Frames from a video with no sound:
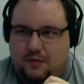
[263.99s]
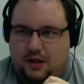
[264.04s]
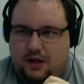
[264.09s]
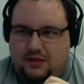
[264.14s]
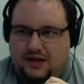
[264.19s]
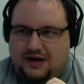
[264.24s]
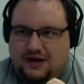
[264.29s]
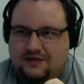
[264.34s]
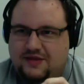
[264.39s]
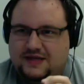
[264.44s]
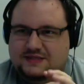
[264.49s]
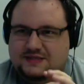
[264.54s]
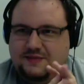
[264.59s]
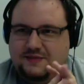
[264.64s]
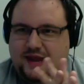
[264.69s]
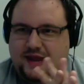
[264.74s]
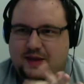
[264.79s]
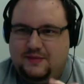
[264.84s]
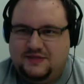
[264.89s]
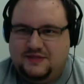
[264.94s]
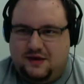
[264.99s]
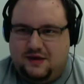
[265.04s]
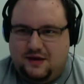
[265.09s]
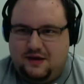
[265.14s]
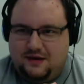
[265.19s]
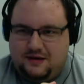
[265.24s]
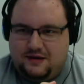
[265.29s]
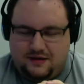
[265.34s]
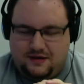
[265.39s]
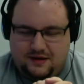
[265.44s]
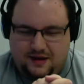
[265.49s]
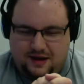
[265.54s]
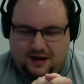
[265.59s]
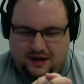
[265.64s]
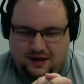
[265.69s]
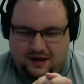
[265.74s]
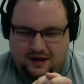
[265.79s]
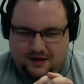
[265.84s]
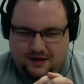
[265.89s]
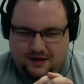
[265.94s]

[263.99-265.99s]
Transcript: lot of things about Amazon, a